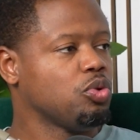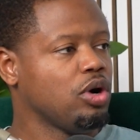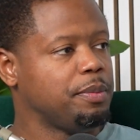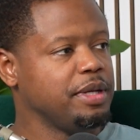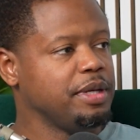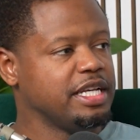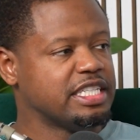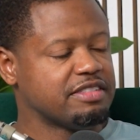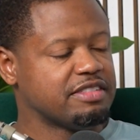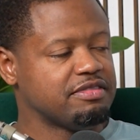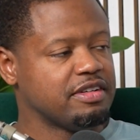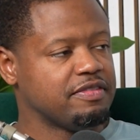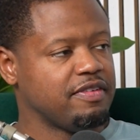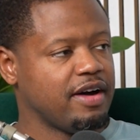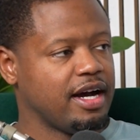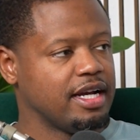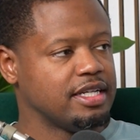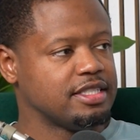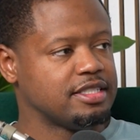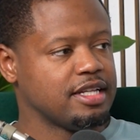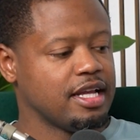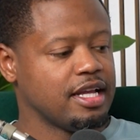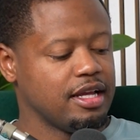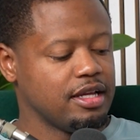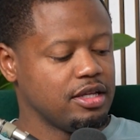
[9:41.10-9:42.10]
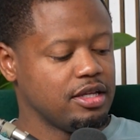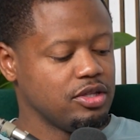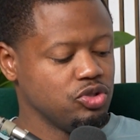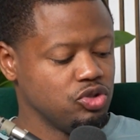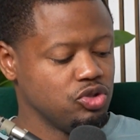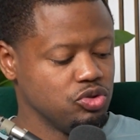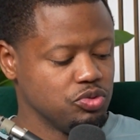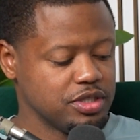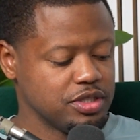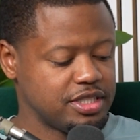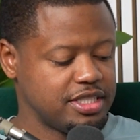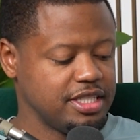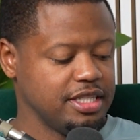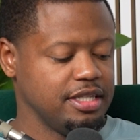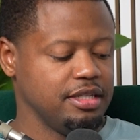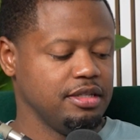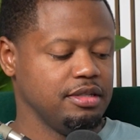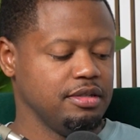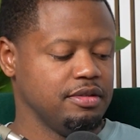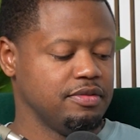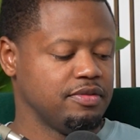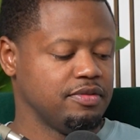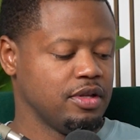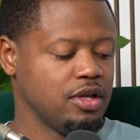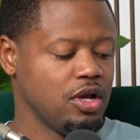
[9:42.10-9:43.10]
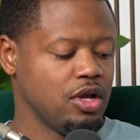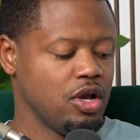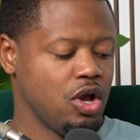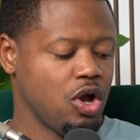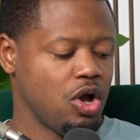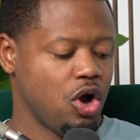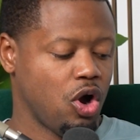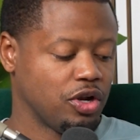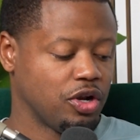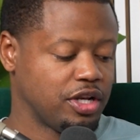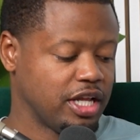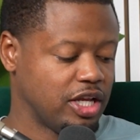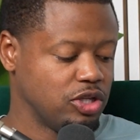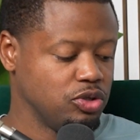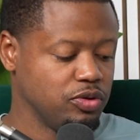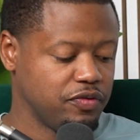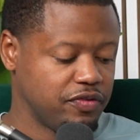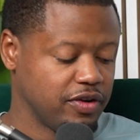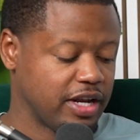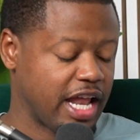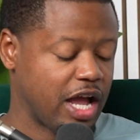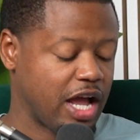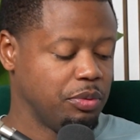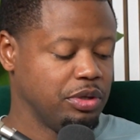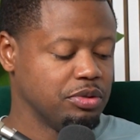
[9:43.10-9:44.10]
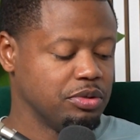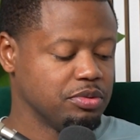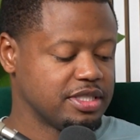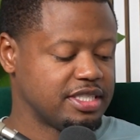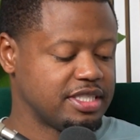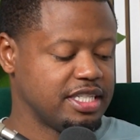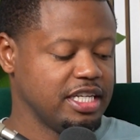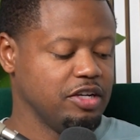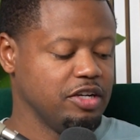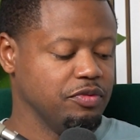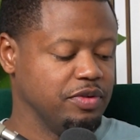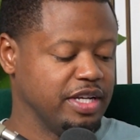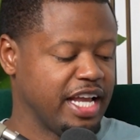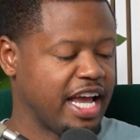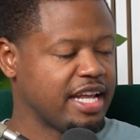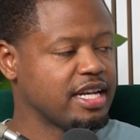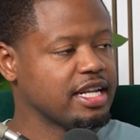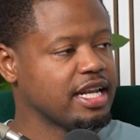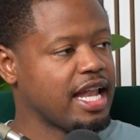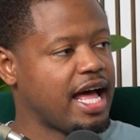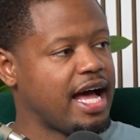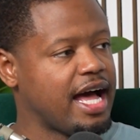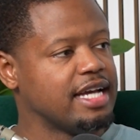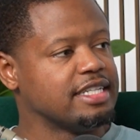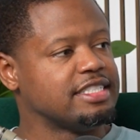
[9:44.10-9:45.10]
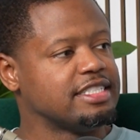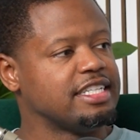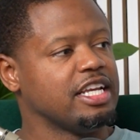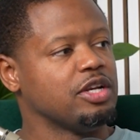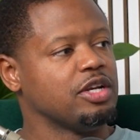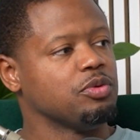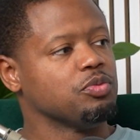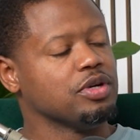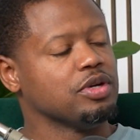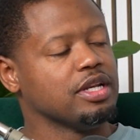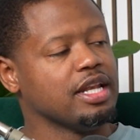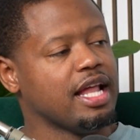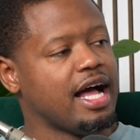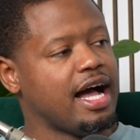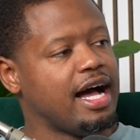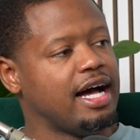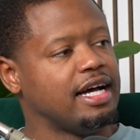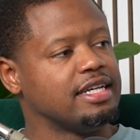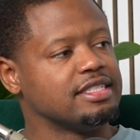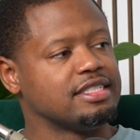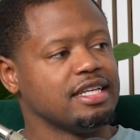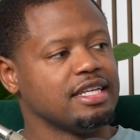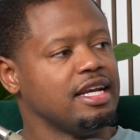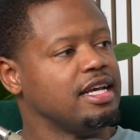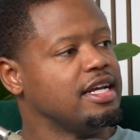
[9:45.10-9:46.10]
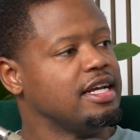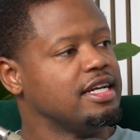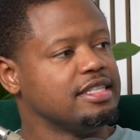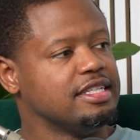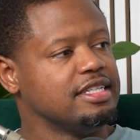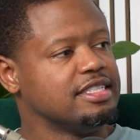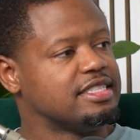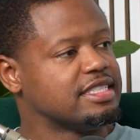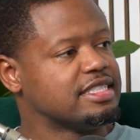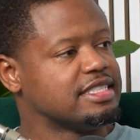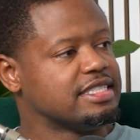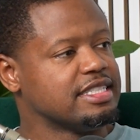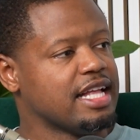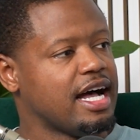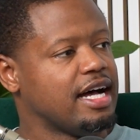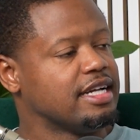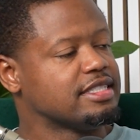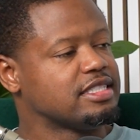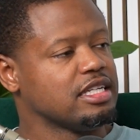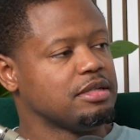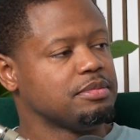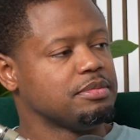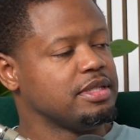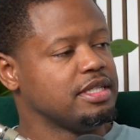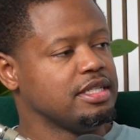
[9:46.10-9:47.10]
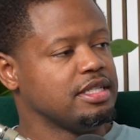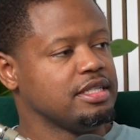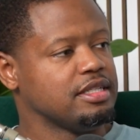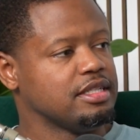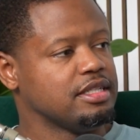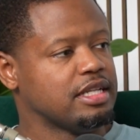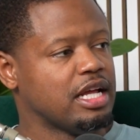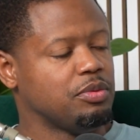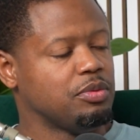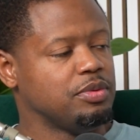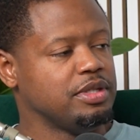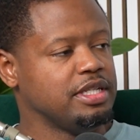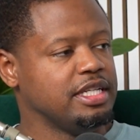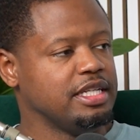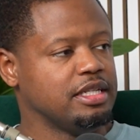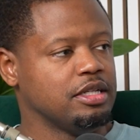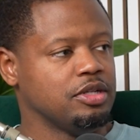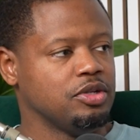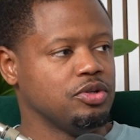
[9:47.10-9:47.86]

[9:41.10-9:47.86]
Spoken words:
piece of advice that you receive or that you feel like we received, we analyzed it and realized this is not something that we need to